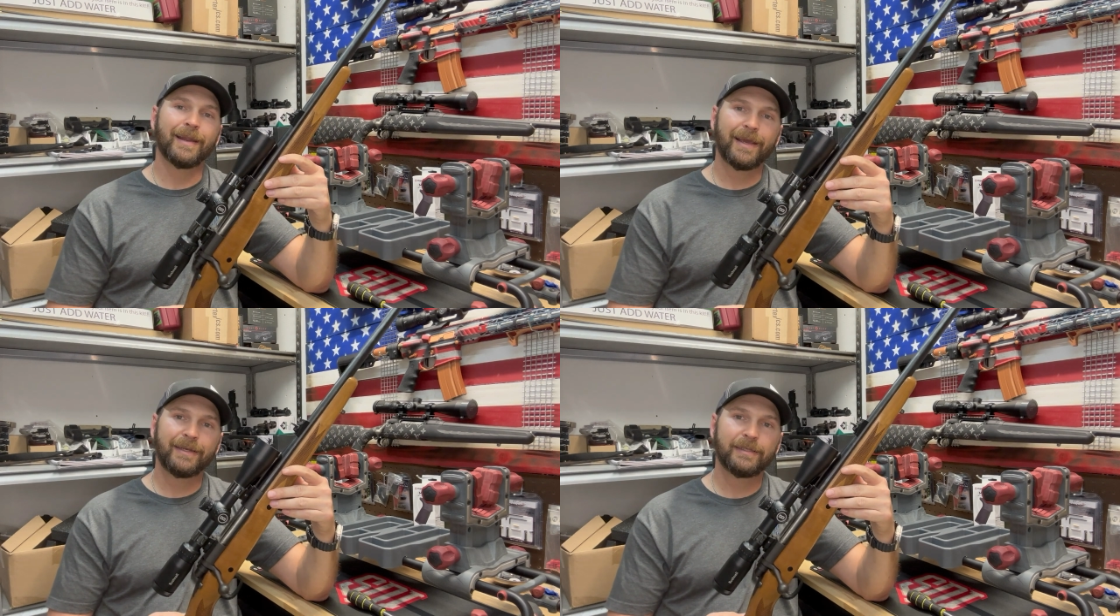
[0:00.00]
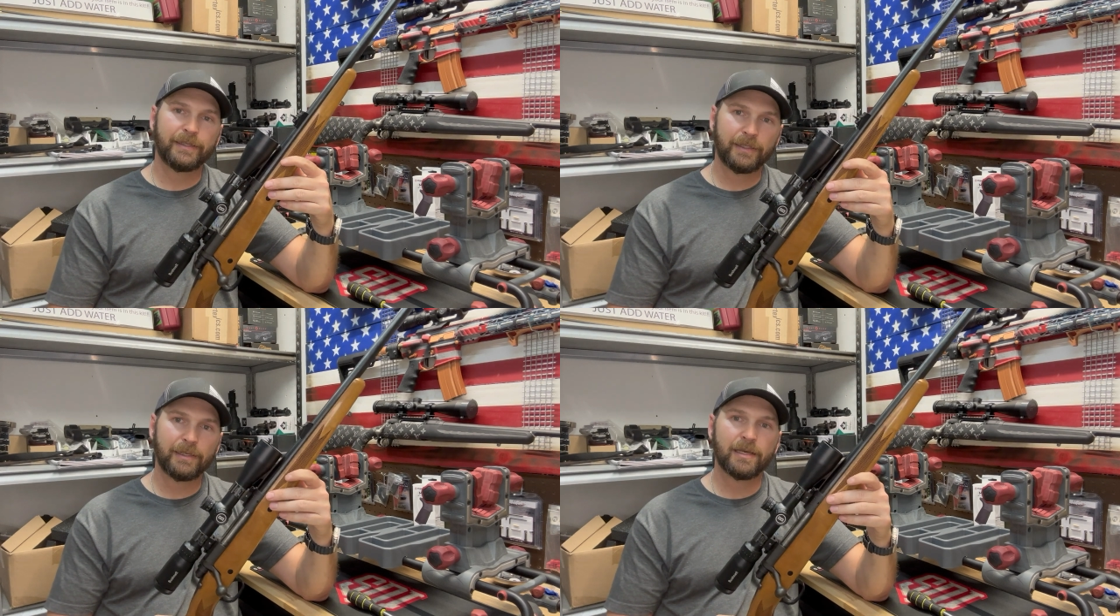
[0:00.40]

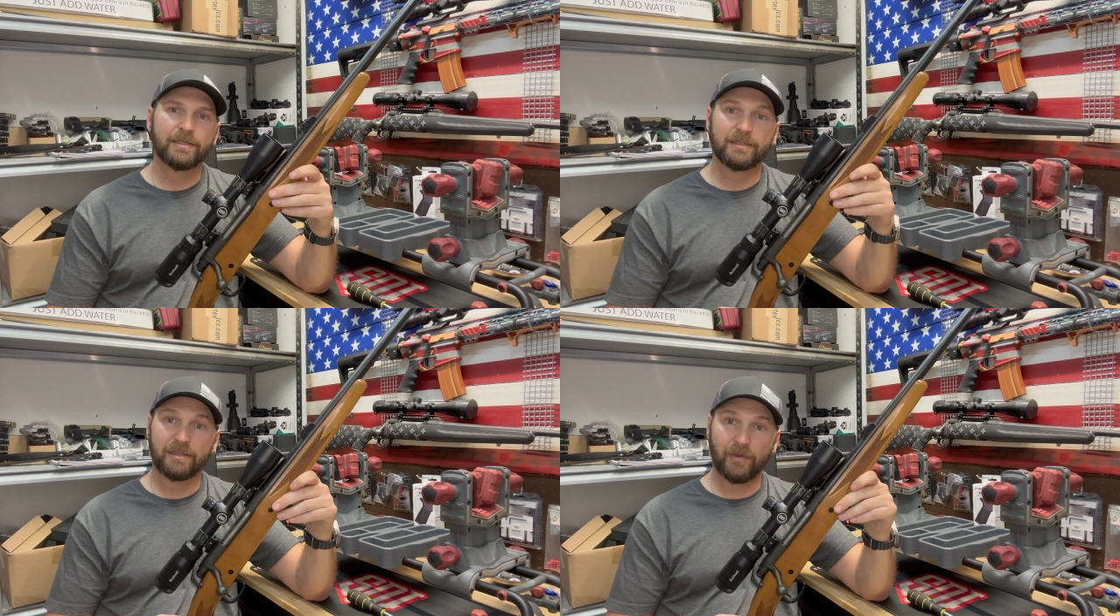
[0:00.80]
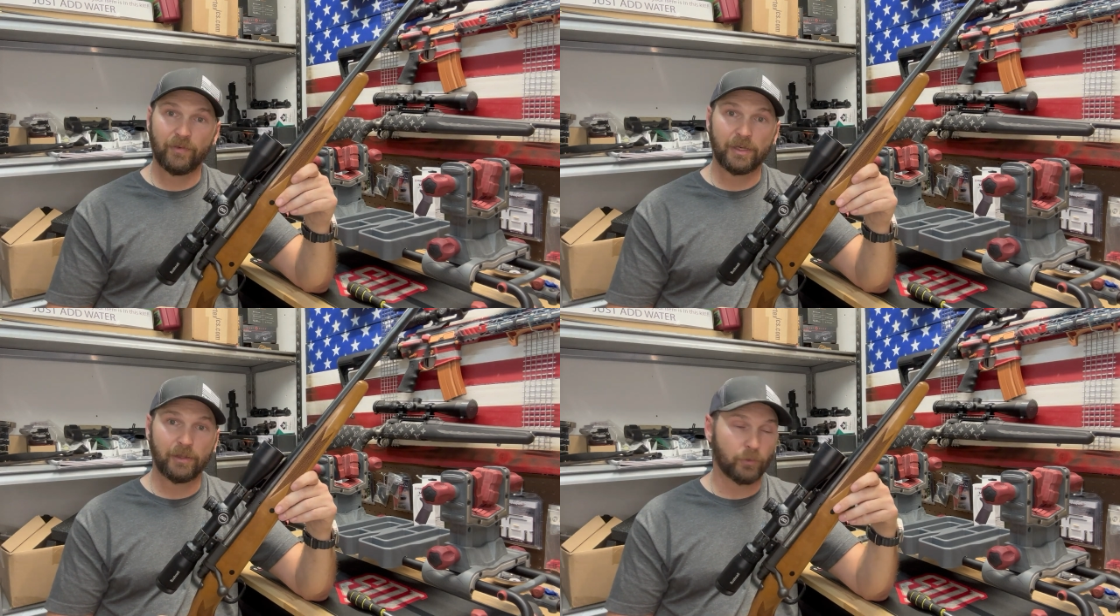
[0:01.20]

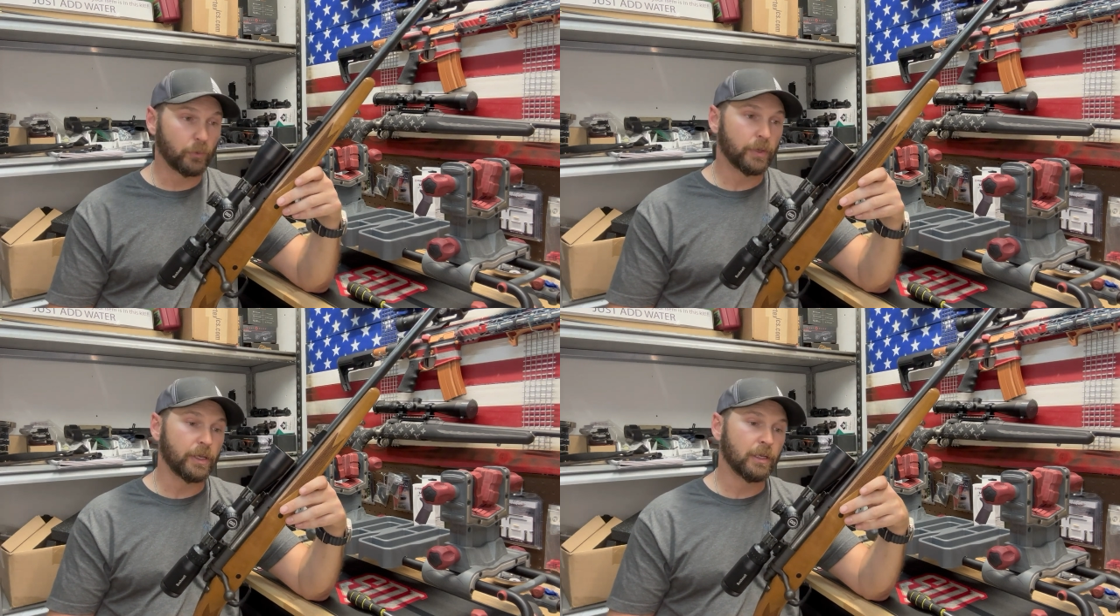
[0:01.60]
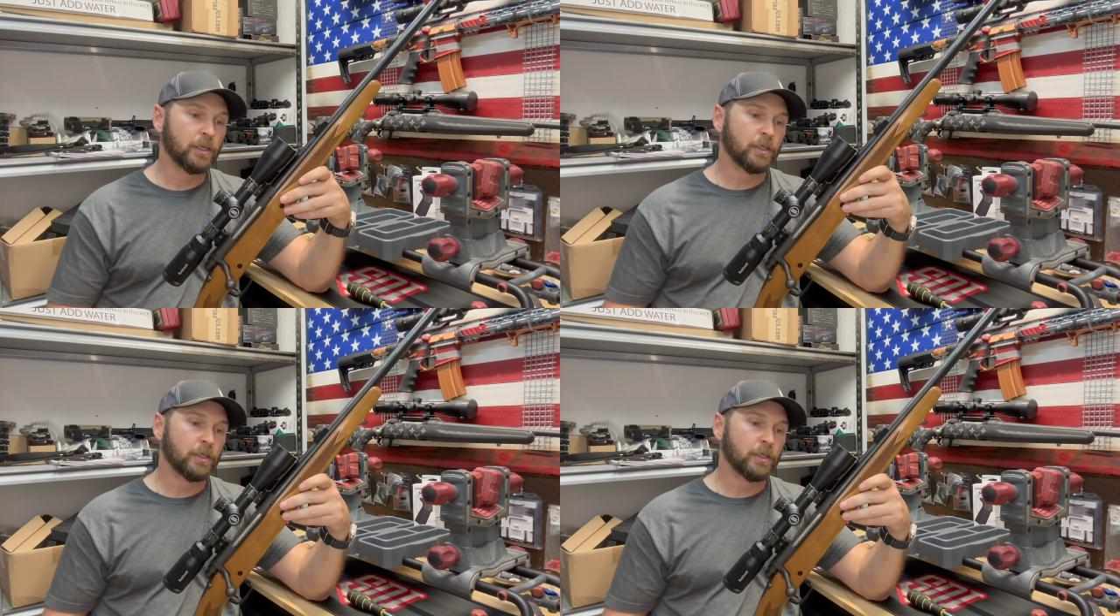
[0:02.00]
1973.